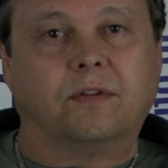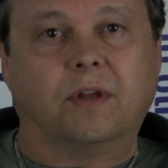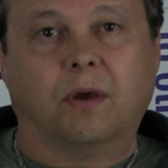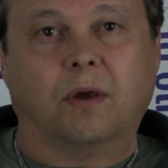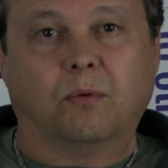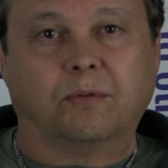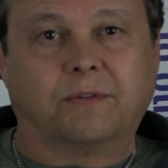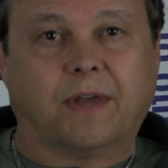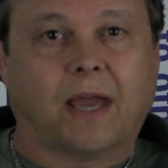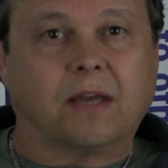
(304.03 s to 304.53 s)
it
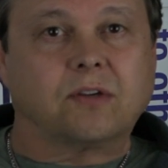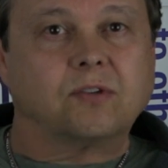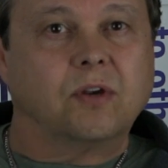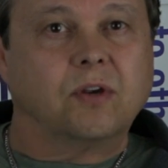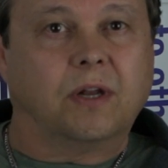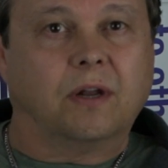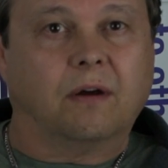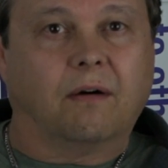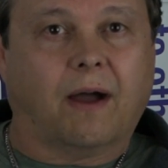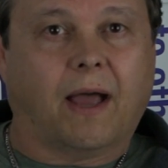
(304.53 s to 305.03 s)
was actually
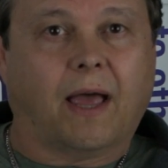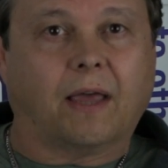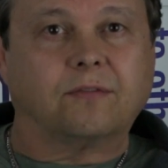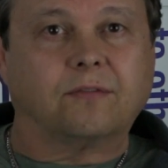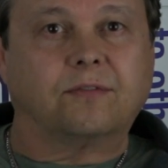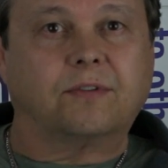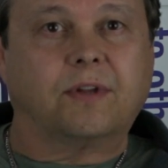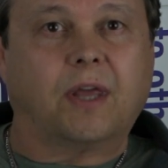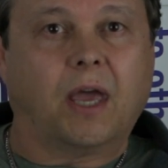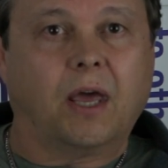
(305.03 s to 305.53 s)
in the
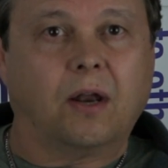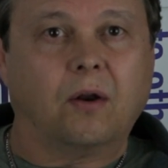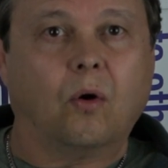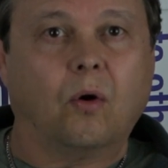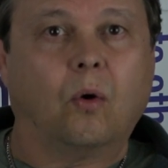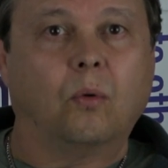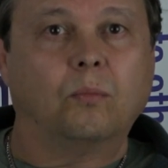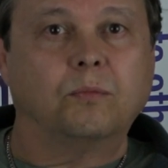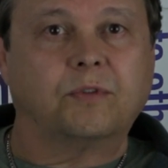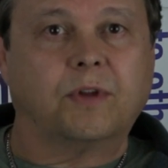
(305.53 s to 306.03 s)
last 10
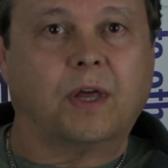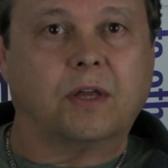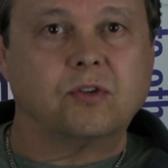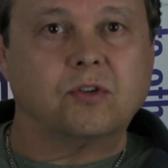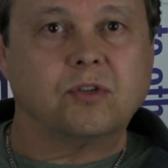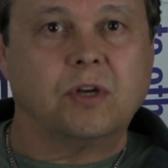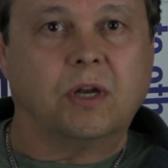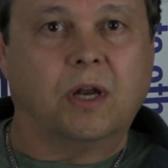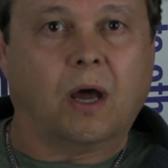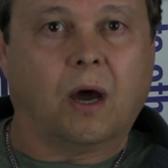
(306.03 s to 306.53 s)
homes that
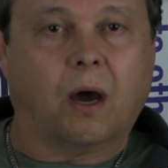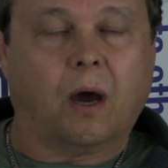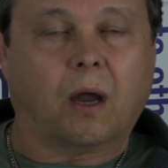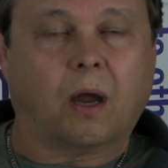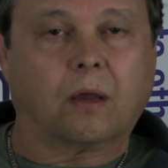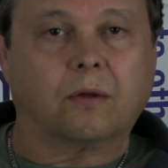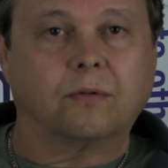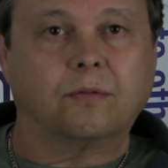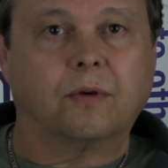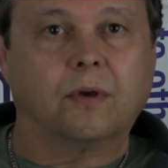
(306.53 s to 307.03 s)
she
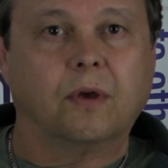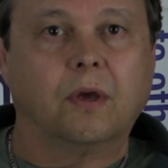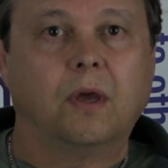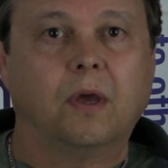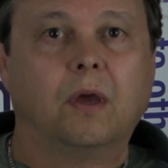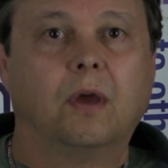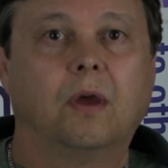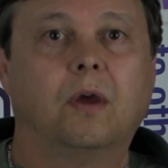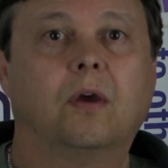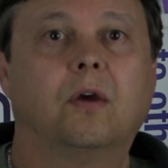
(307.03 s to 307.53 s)
knocked,
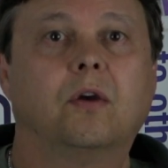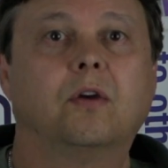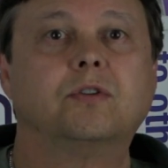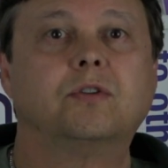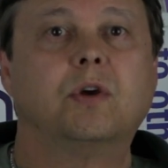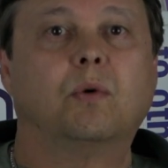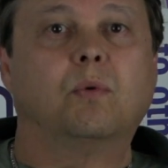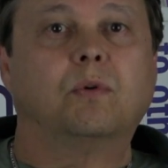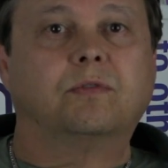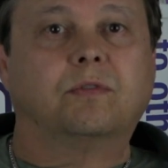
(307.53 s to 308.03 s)

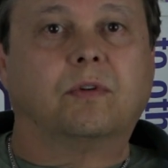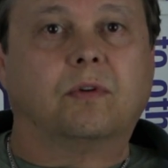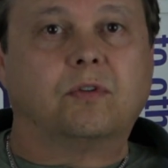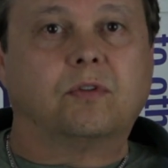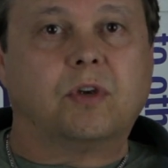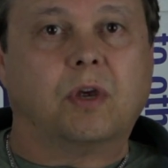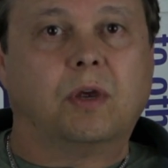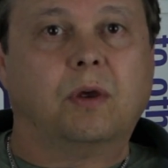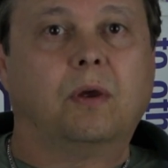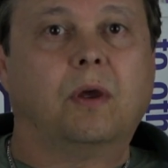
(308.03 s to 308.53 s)

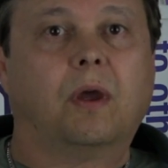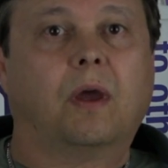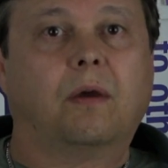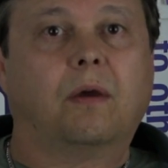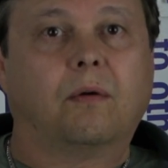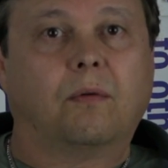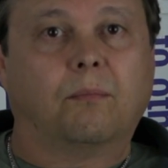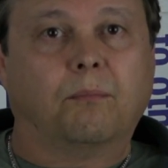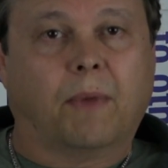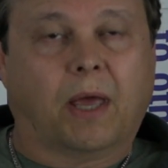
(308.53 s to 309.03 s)
she
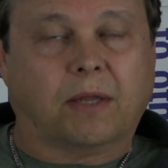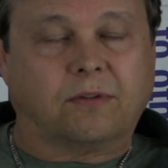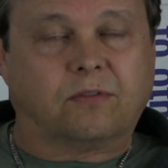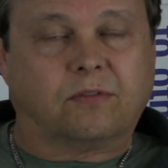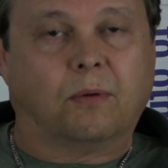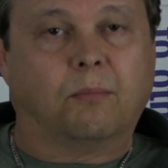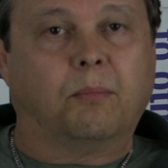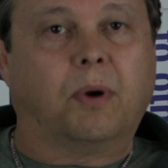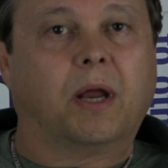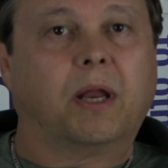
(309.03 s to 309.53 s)
met
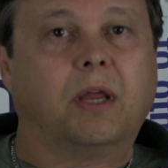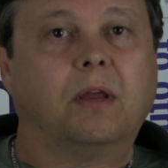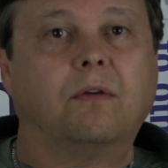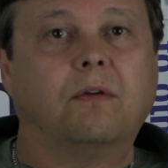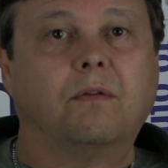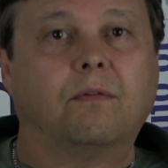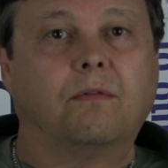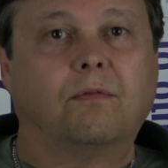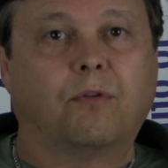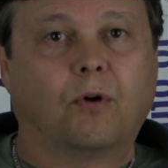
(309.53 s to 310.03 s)
somebody
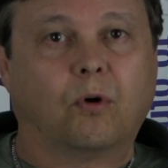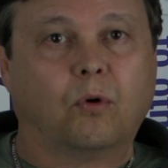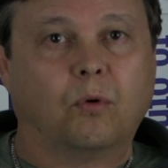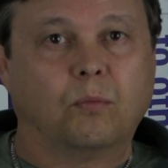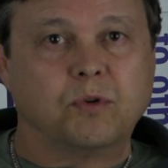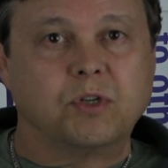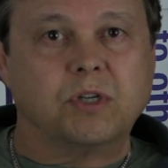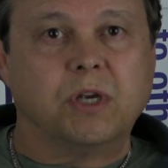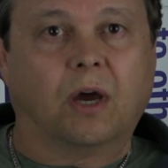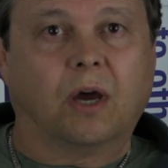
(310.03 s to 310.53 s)
for whom
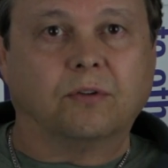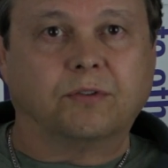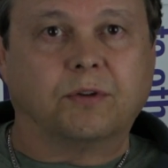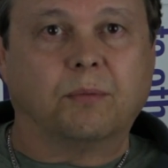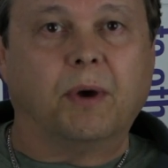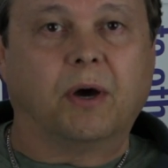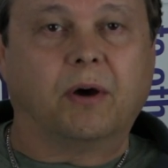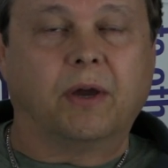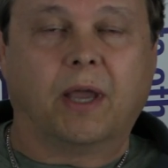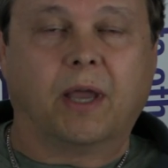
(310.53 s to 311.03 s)
she
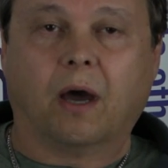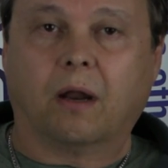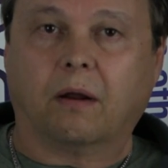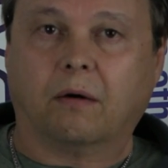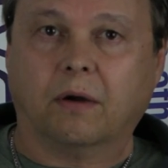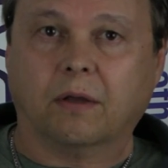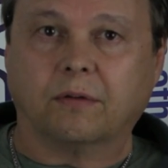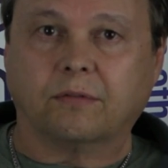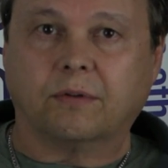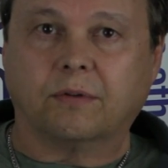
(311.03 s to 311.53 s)
ultimately got a
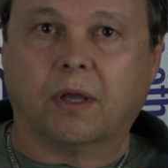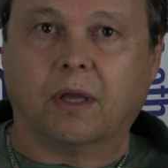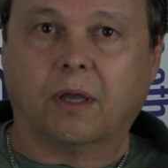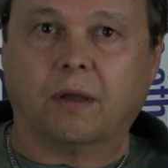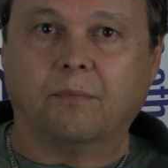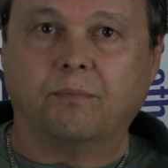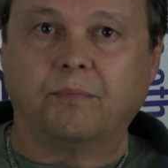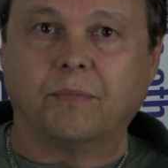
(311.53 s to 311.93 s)
listing.